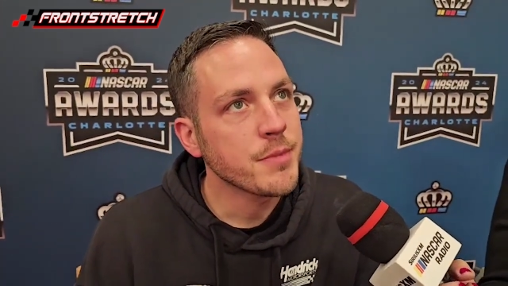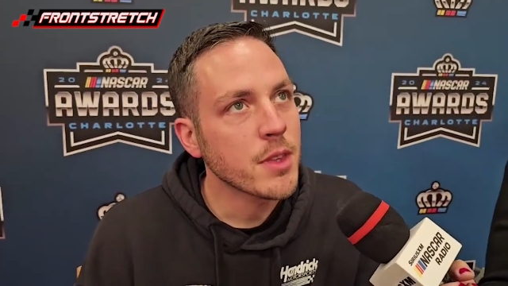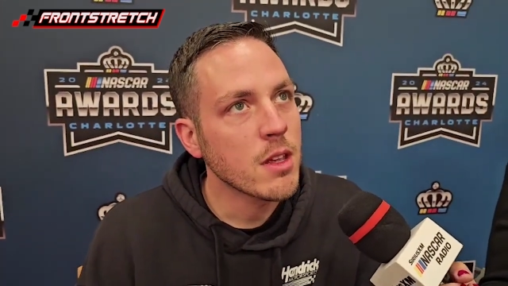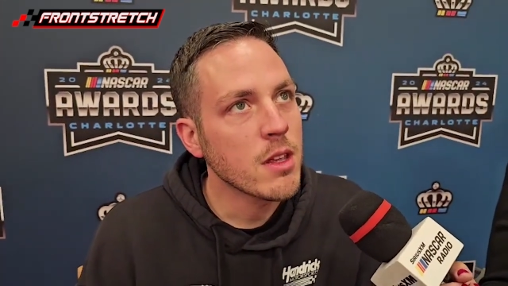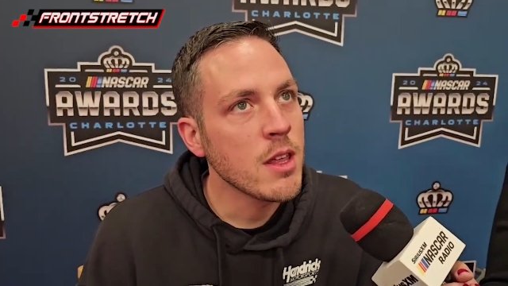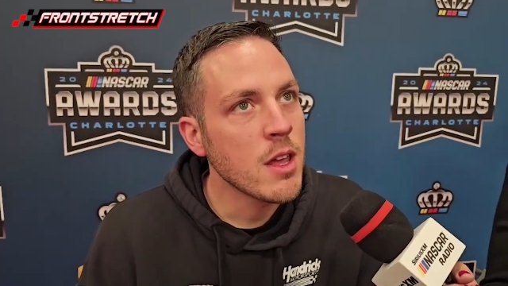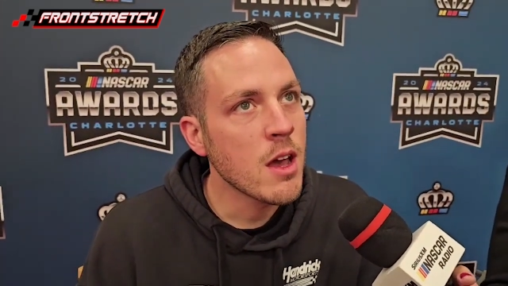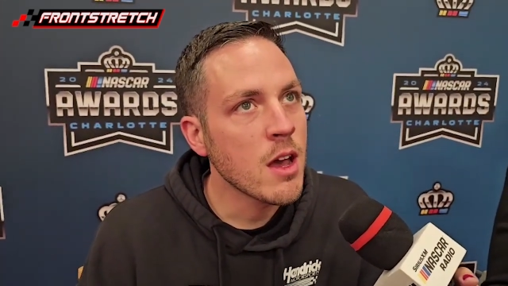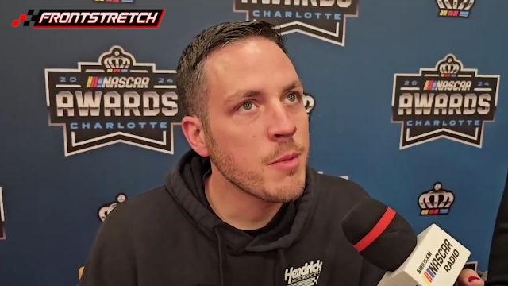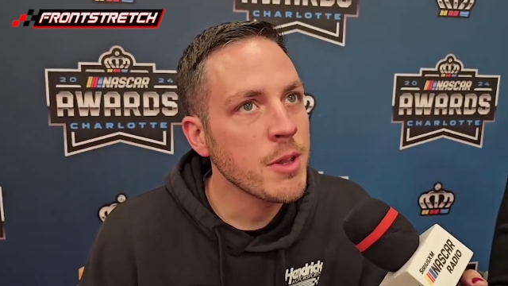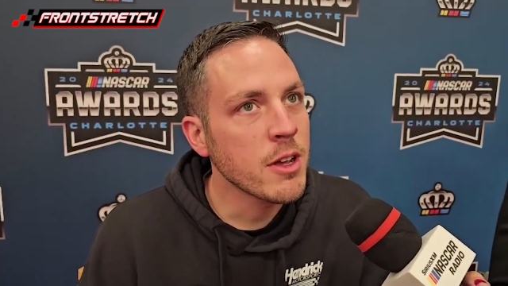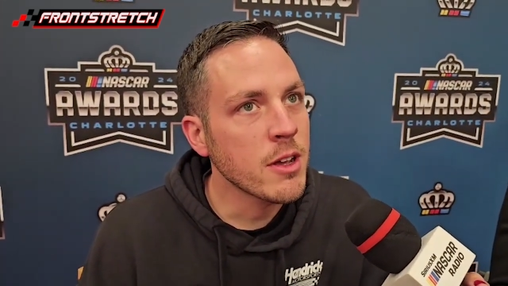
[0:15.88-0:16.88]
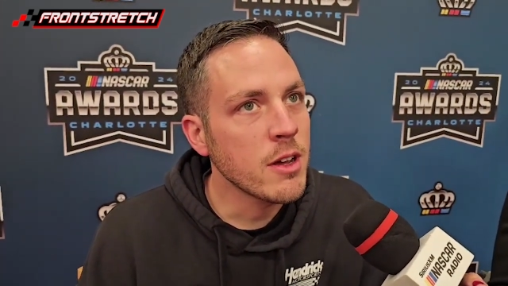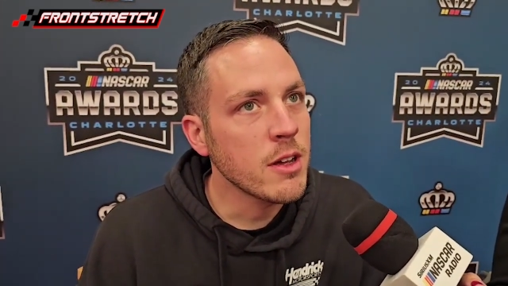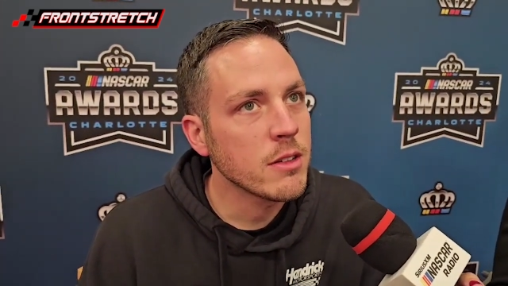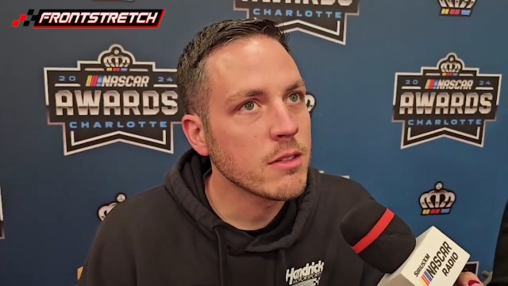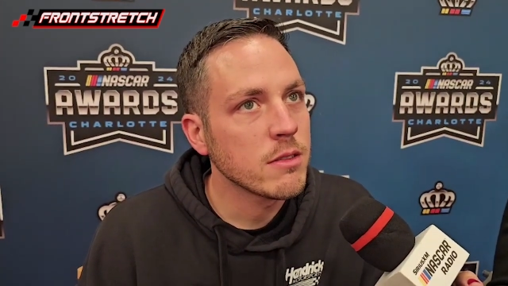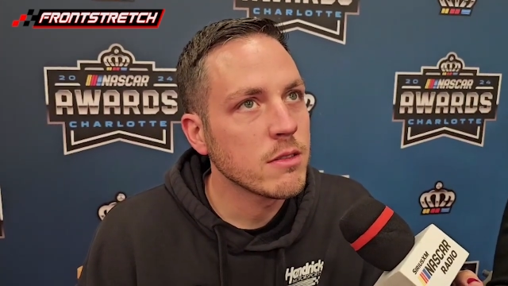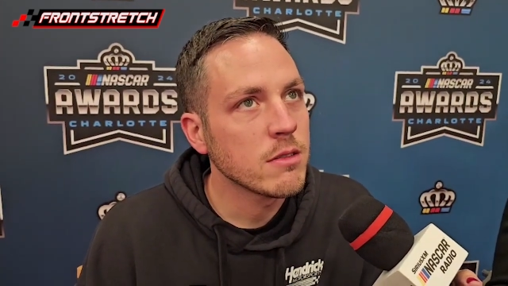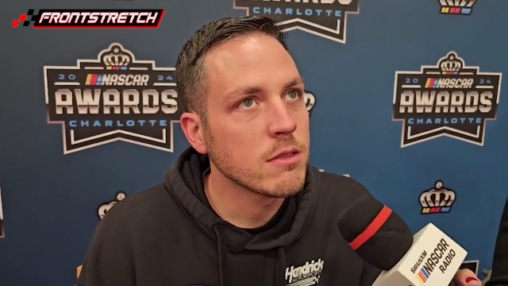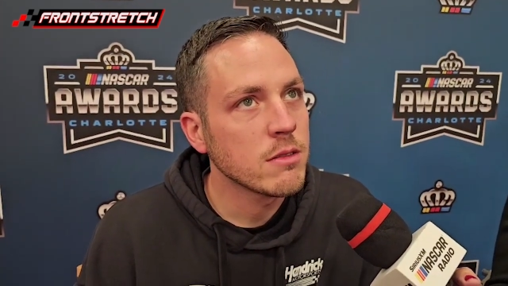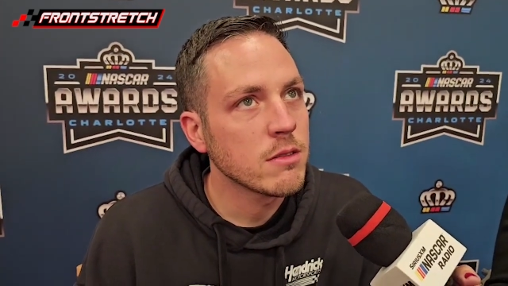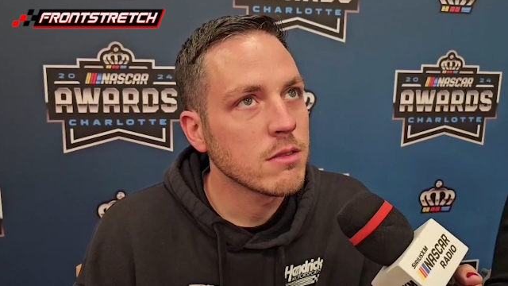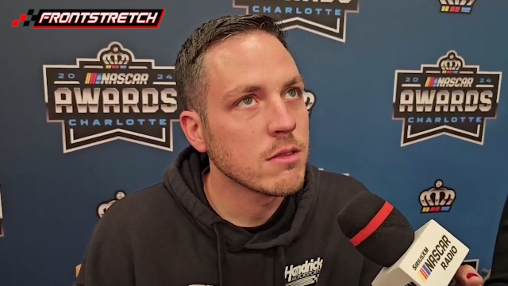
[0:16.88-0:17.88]
Yeah, I mean, I got,
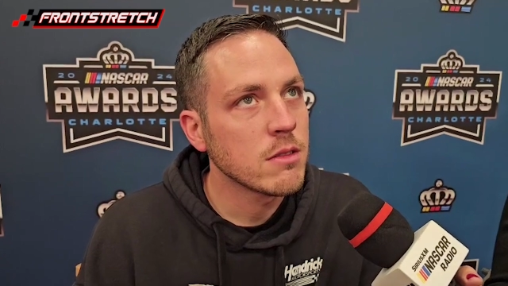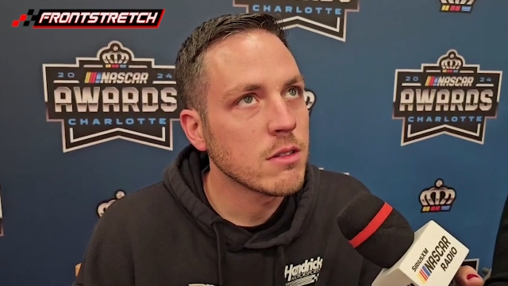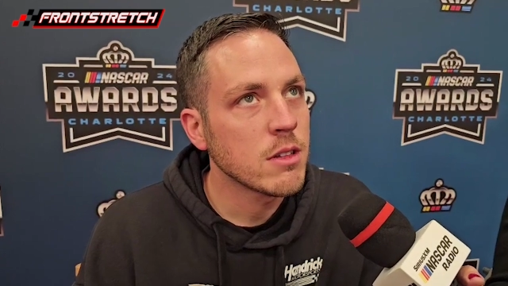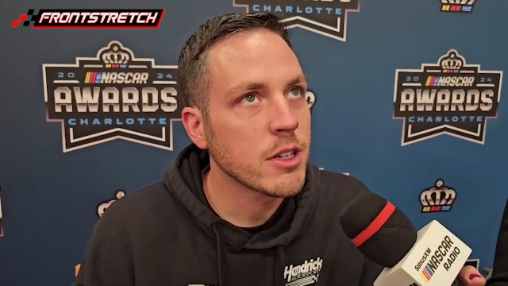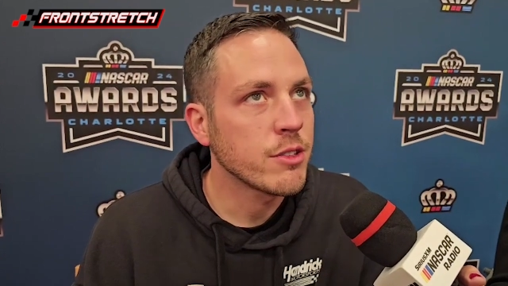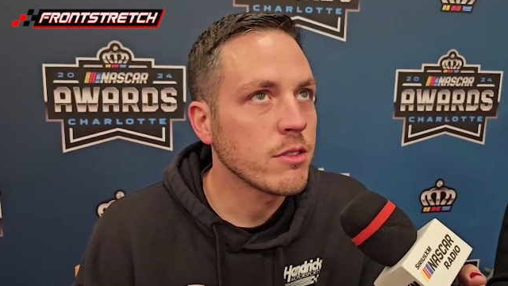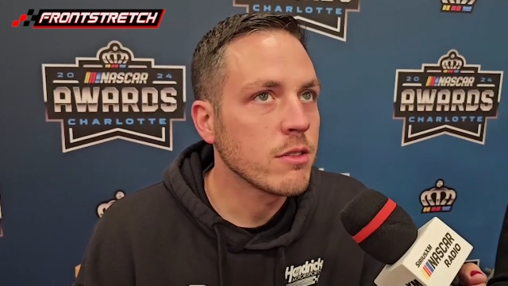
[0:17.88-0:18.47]
like,